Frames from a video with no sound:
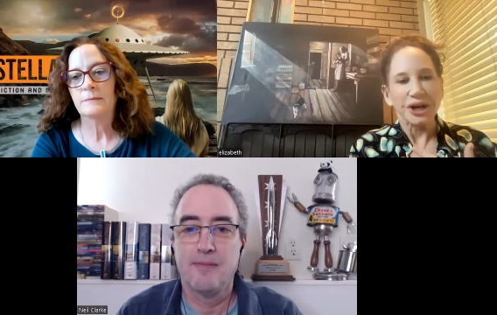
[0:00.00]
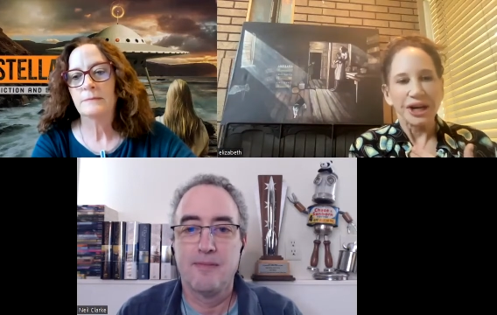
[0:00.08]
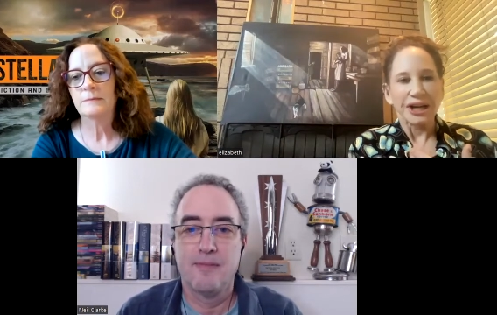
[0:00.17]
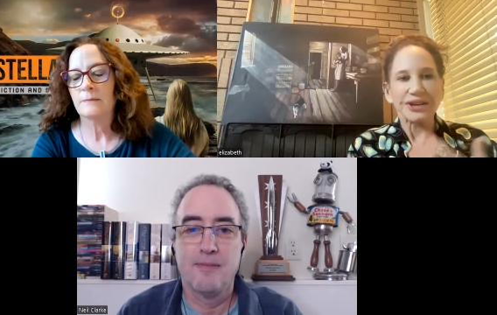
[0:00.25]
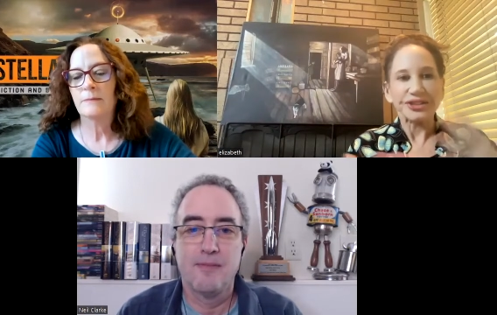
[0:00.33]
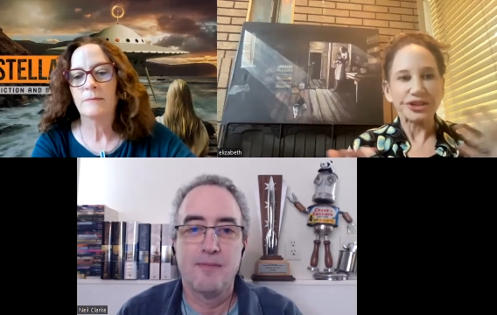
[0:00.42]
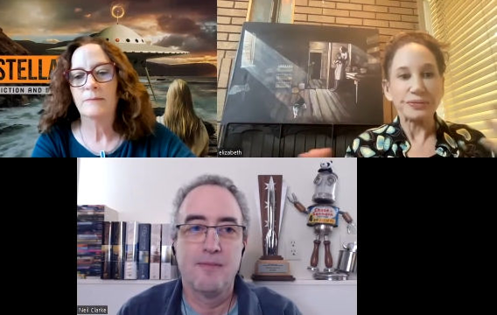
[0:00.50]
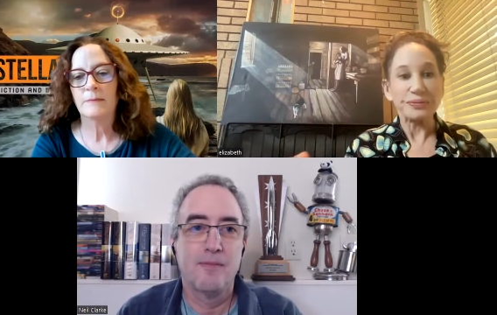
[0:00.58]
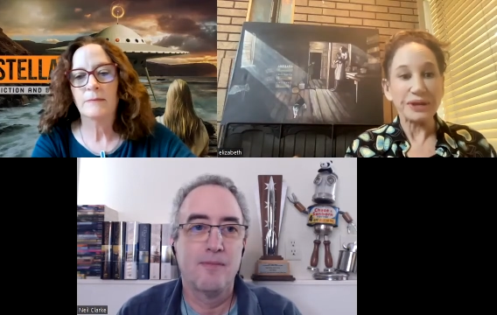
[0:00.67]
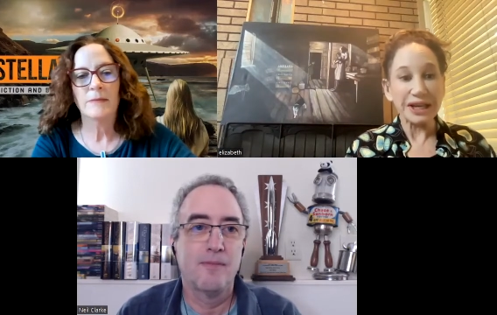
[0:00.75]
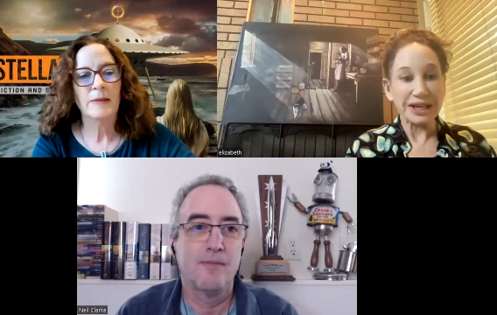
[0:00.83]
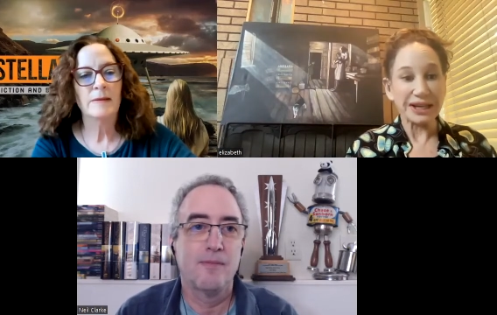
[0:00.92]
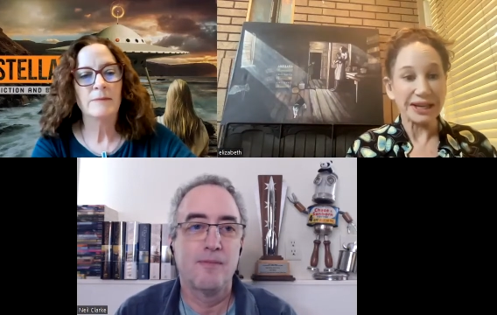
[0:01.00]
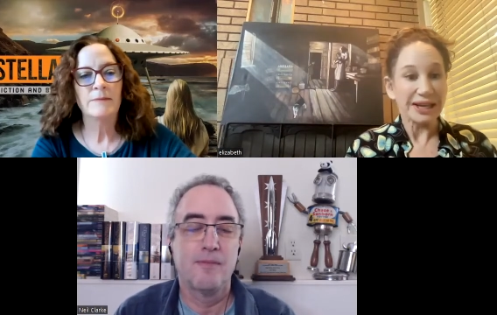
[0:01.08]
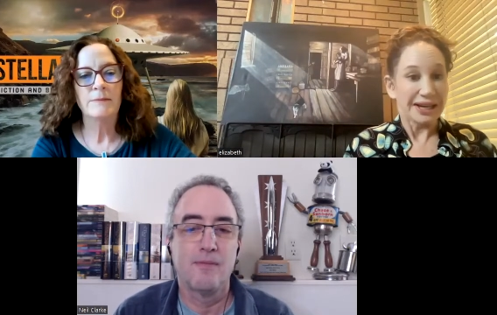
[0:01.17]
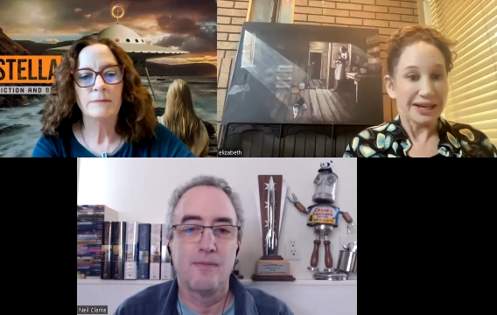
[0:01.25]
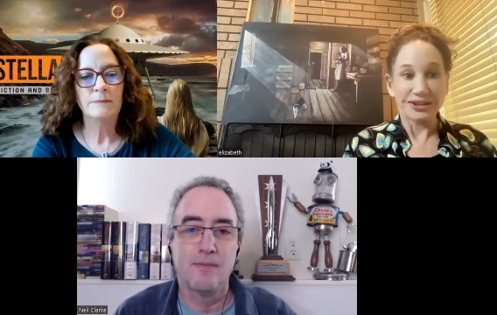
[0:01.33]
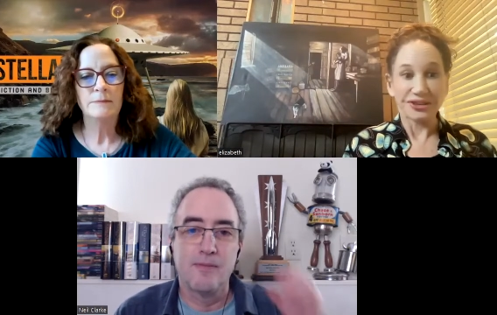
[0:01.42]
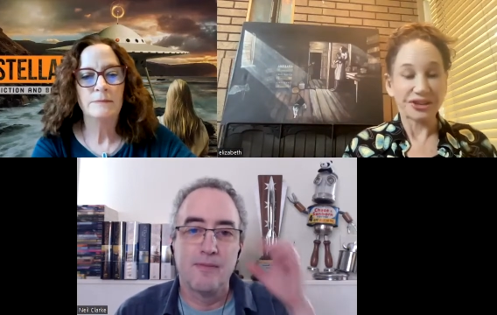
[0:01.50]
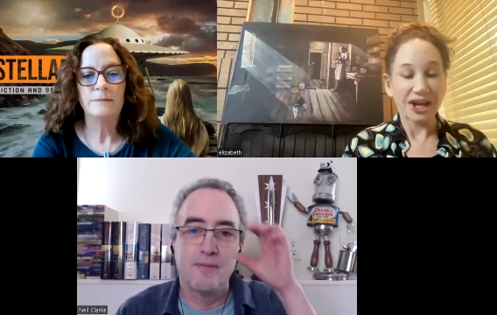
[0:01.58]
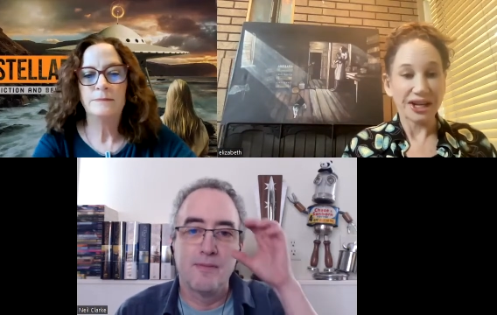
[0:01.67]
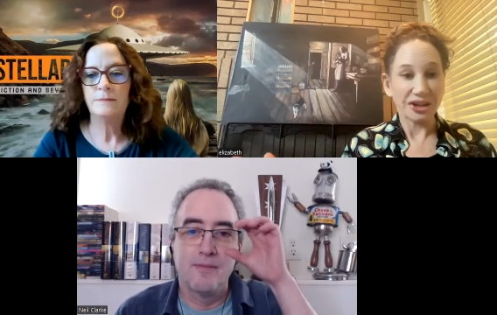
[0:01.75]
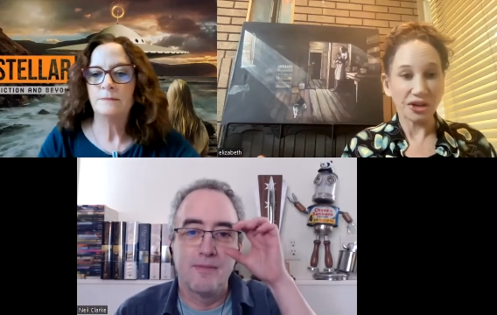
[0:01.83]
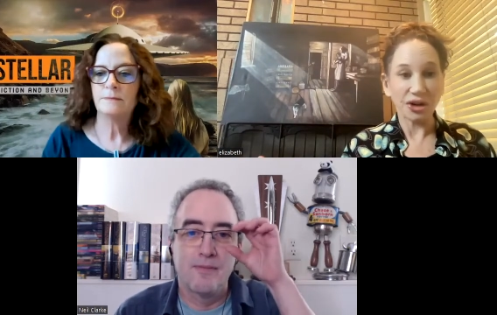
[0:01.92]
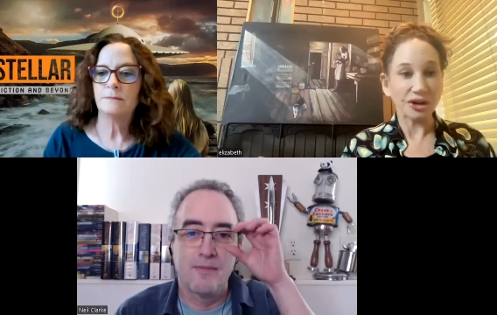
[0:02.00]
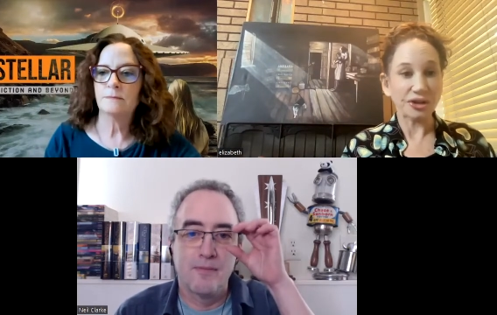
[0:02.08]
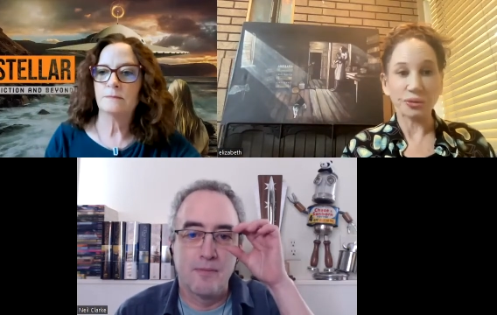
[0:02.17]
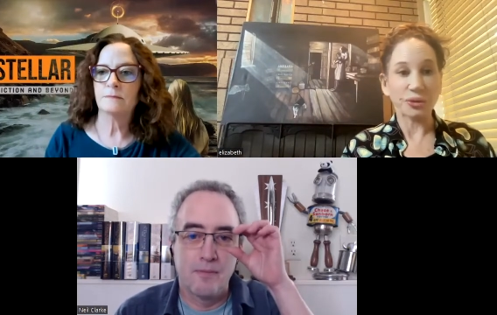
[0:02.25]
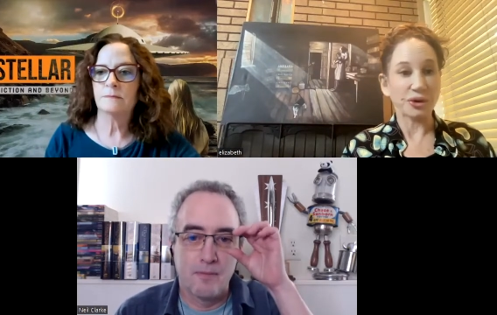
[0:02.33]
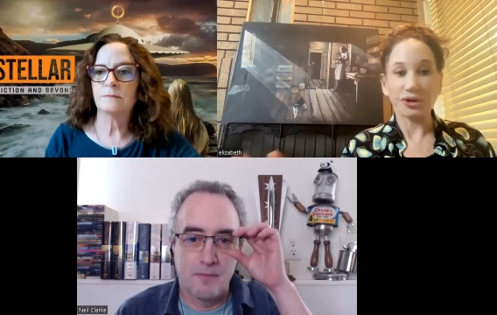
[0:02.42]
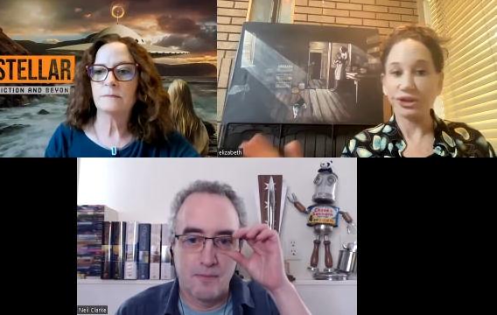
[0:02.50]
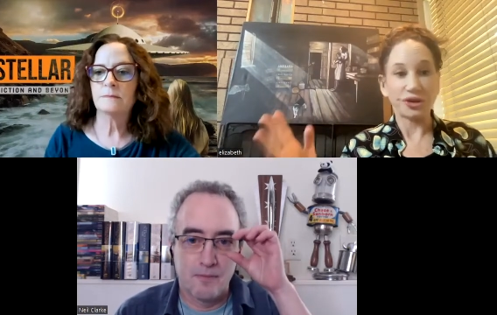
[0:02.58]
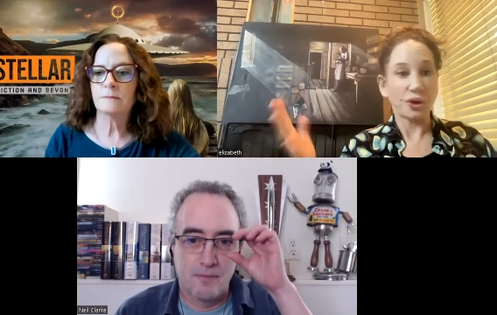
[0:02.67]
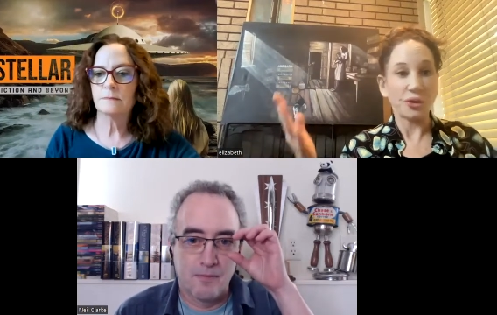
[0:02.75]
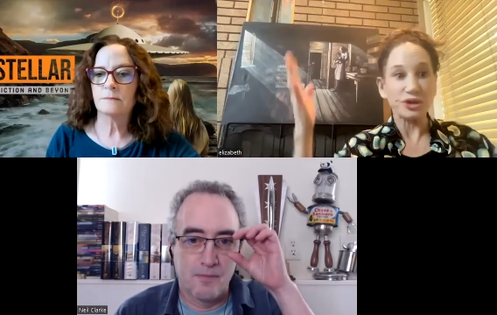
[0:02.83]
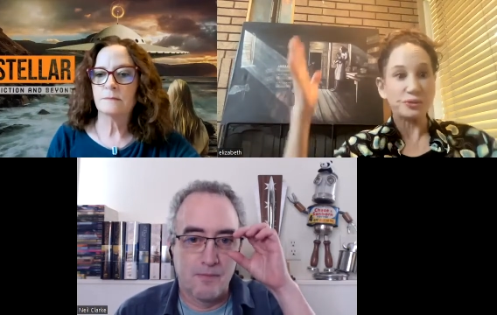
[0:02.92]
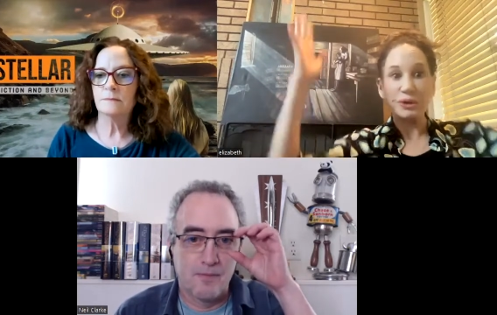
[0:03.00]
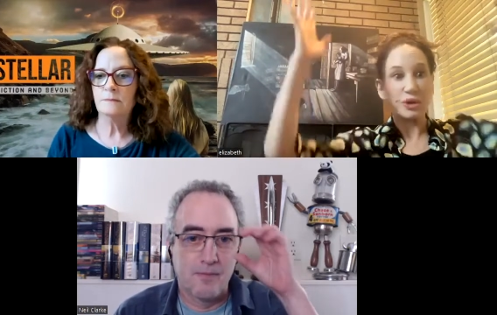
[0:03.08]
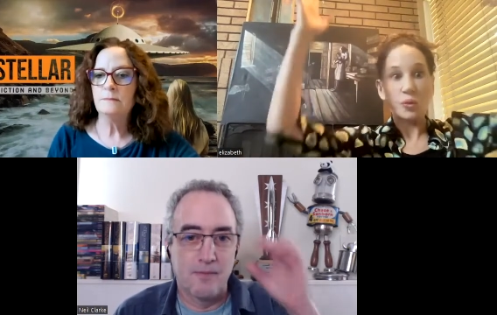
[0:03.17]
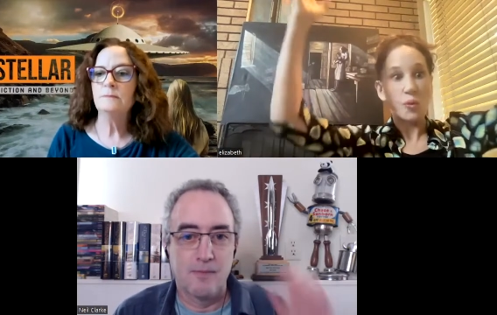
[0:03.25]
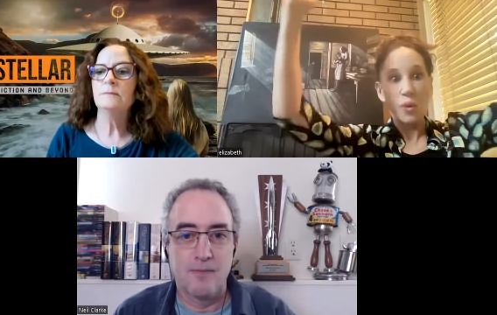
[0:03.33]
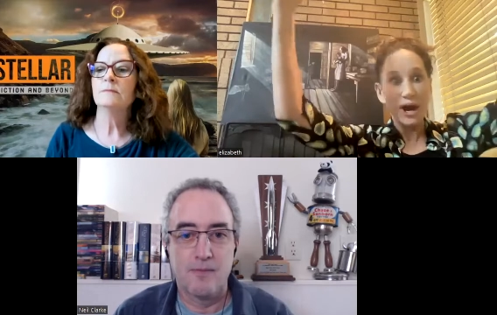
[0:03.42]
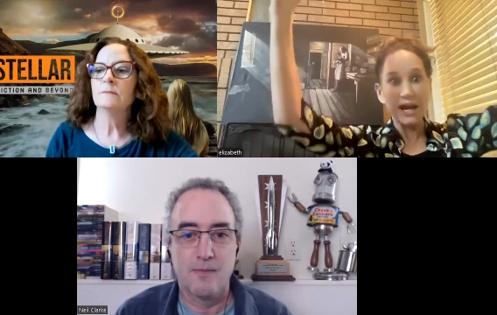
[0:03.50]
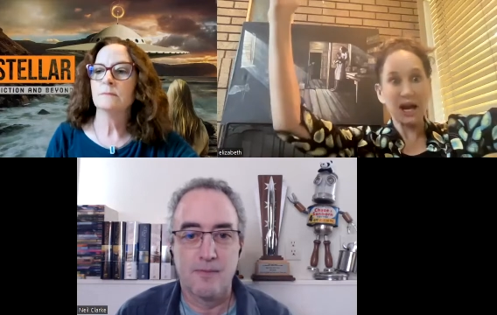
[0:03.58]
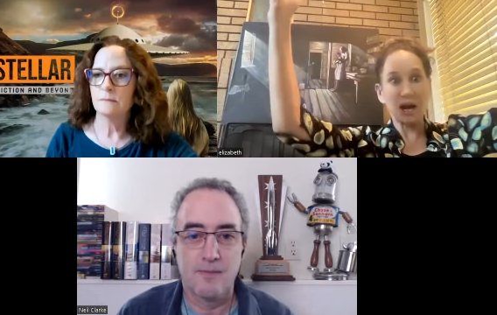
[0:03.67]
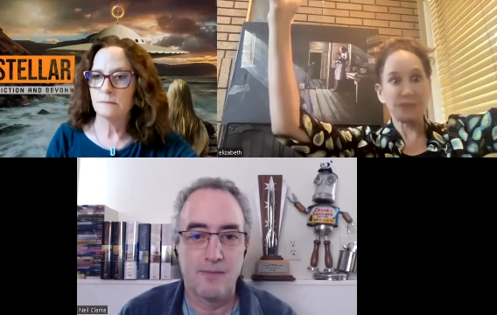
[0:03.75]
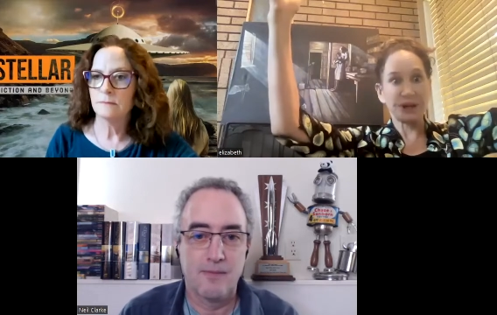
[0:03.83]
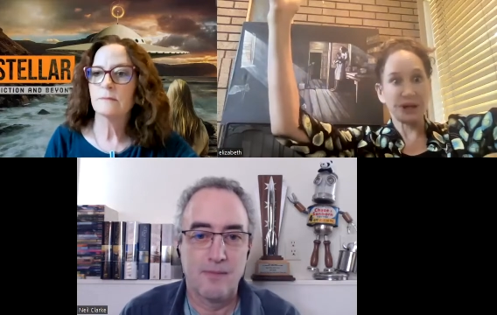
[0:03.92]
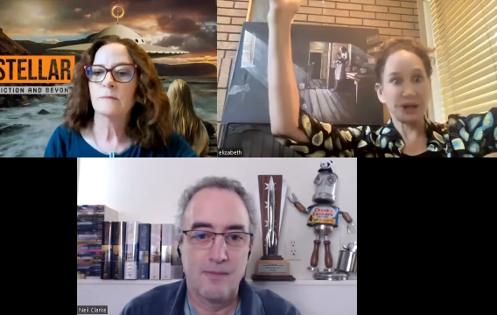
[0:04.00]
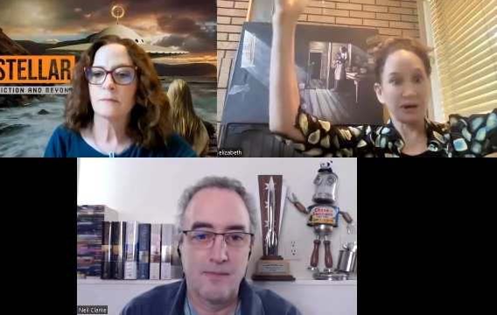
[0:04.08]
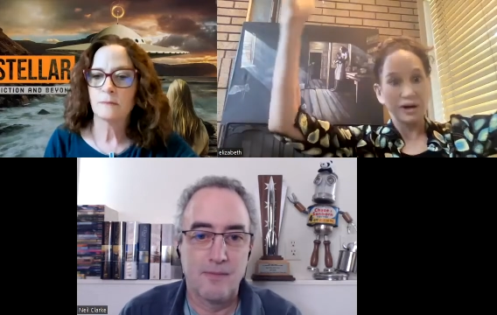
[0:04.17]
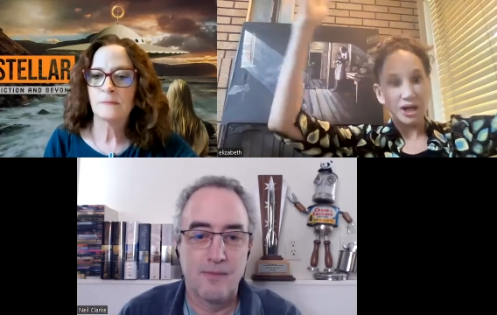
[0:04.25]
Speaker 1: because to me it's like Clarkesworld has always been way up there